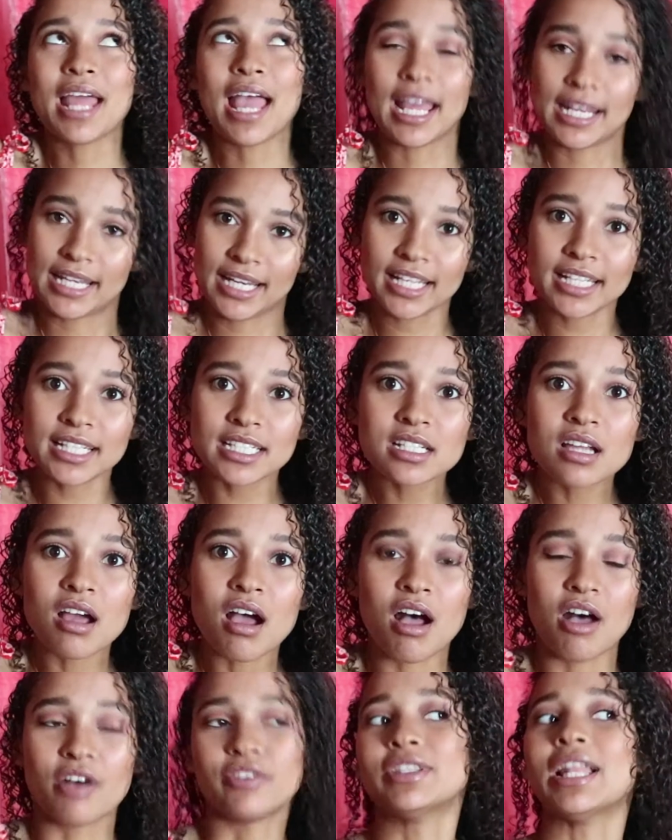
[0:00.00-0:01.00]
addict
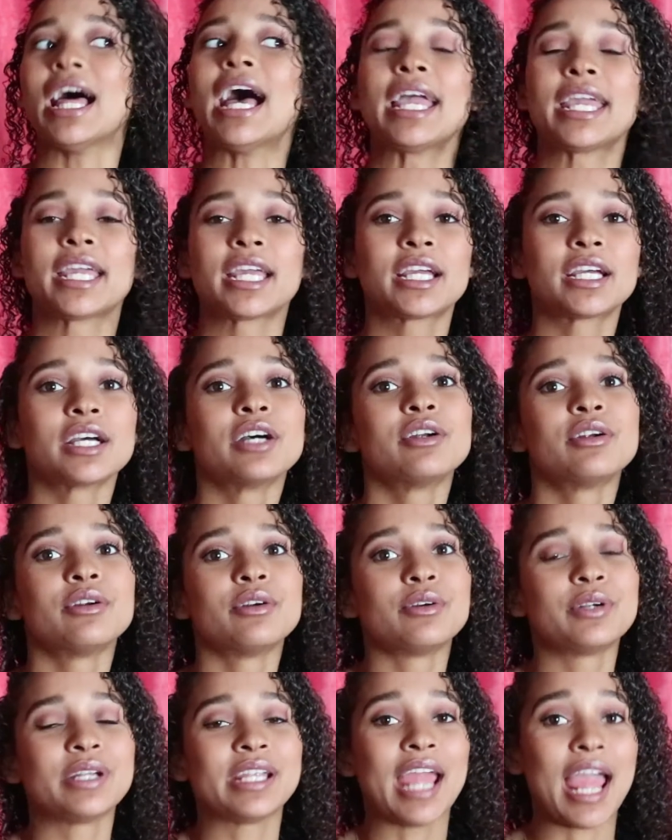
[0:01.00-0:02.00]
of, like,
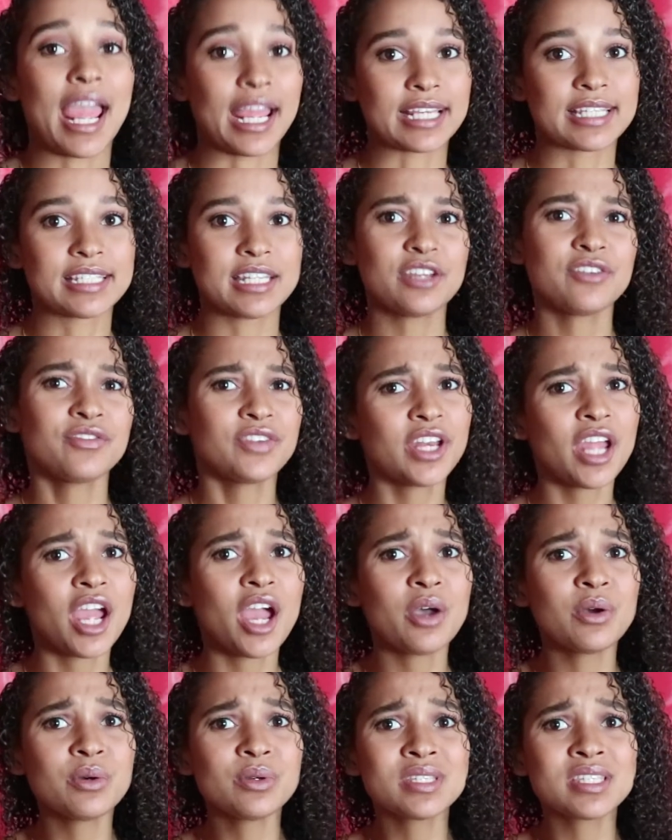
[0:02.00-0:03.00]
reacting
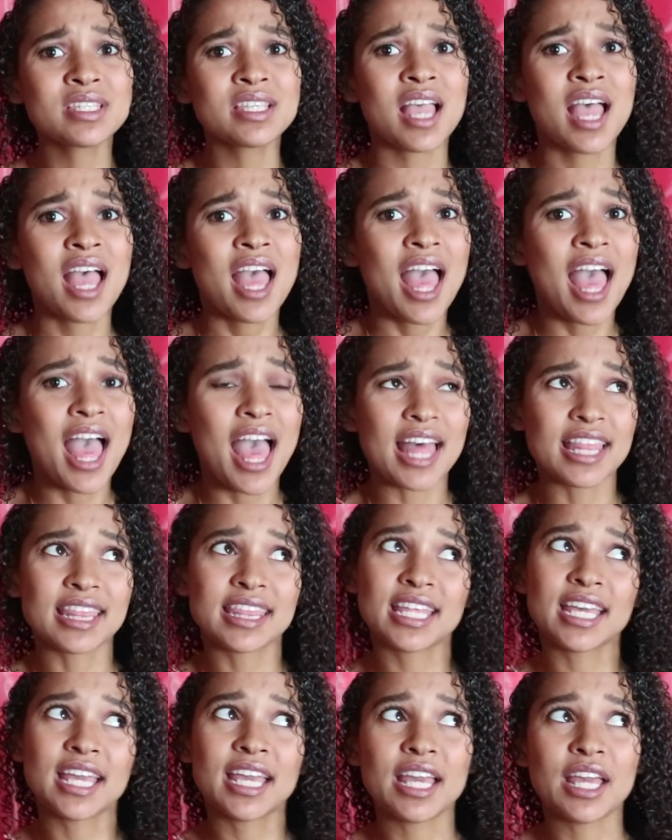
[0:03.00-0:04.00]
videos,
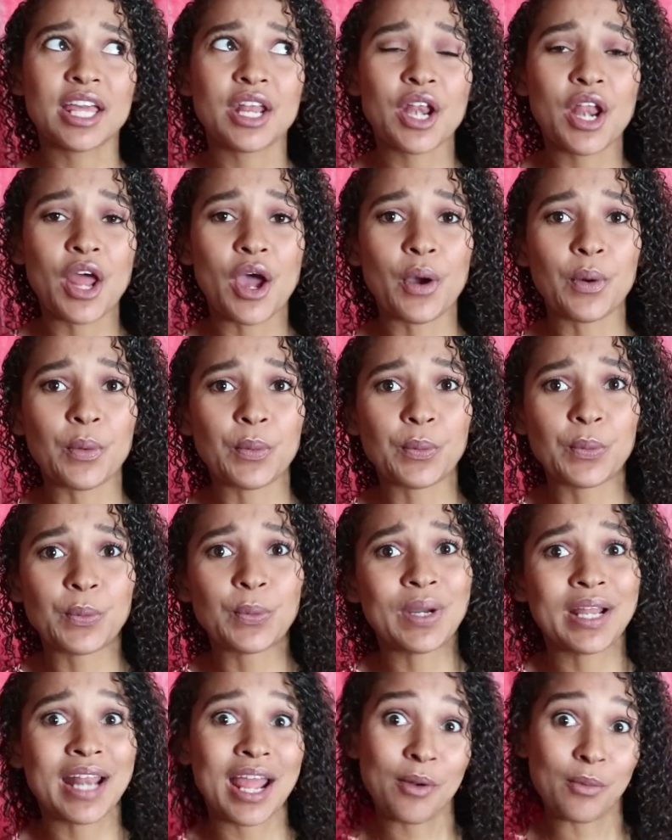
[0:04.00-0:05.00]
and then
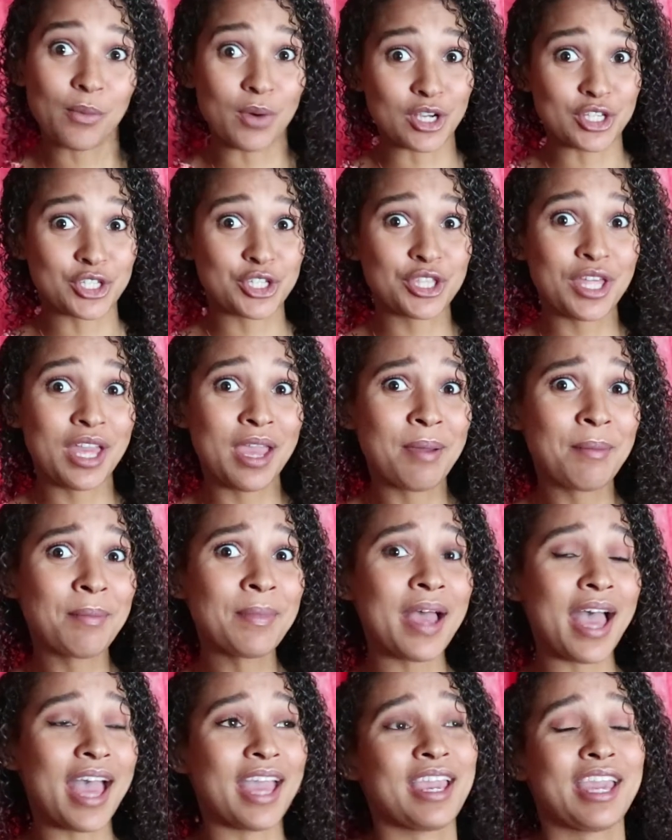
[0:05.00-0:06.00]
when I watch them,
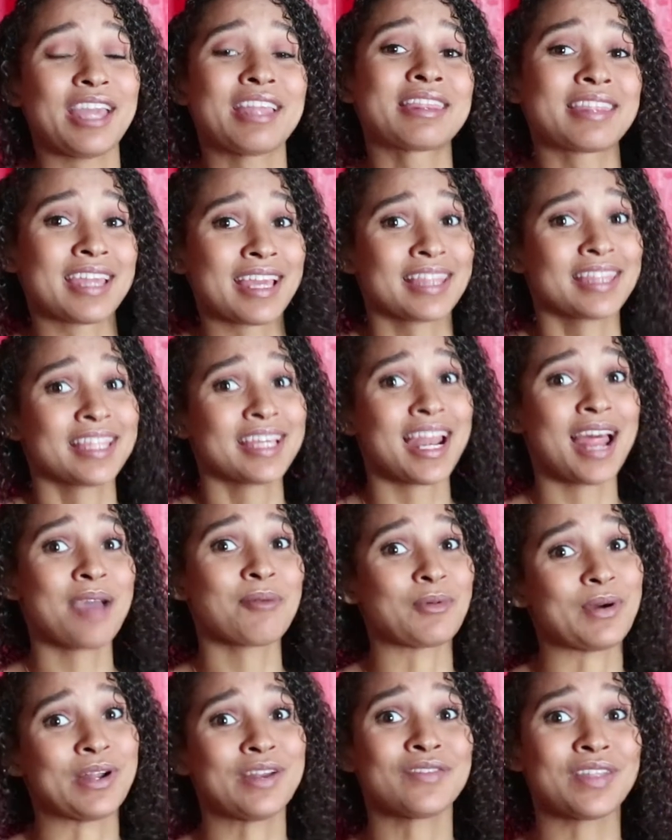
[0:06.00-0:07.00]
I think that
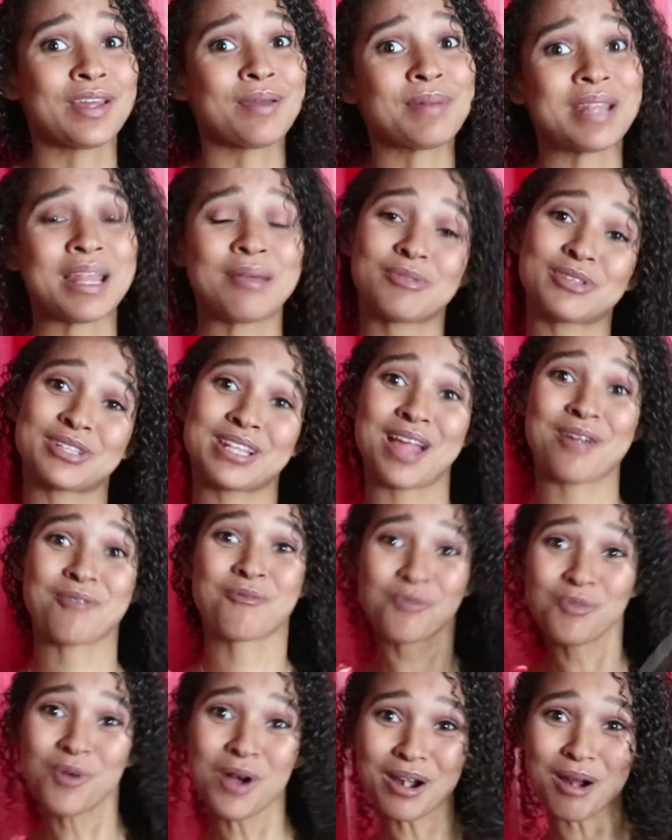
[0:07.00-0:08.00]
I'm one of them, and I'm just like,
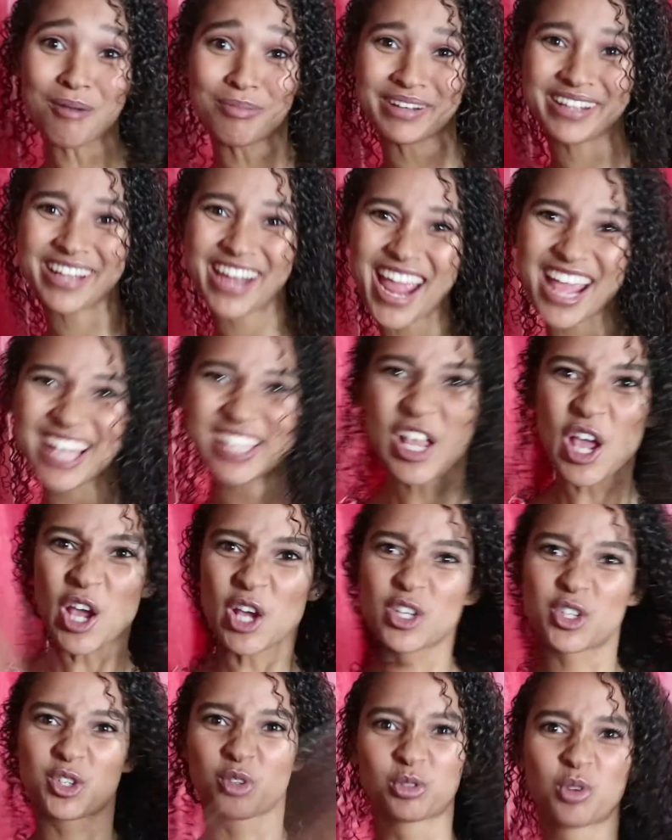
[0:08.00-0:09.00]
what up, guys?
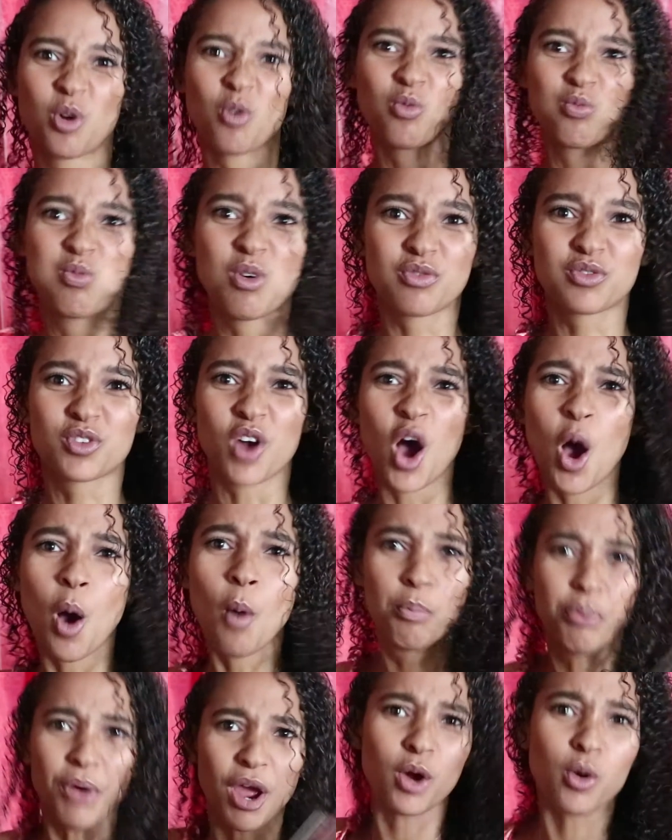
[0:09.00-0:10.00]
It's your girl, Refqah.
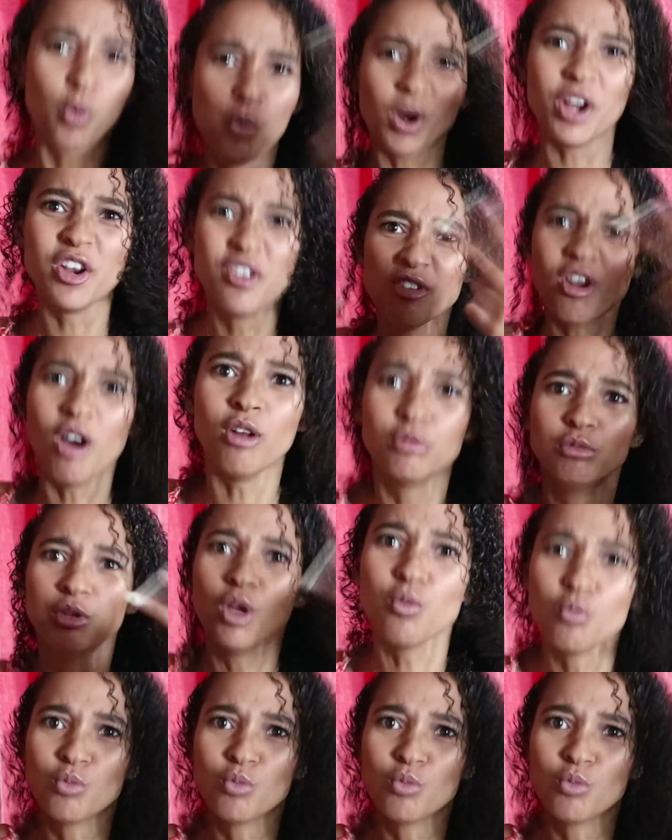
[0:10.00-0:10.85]
But what not the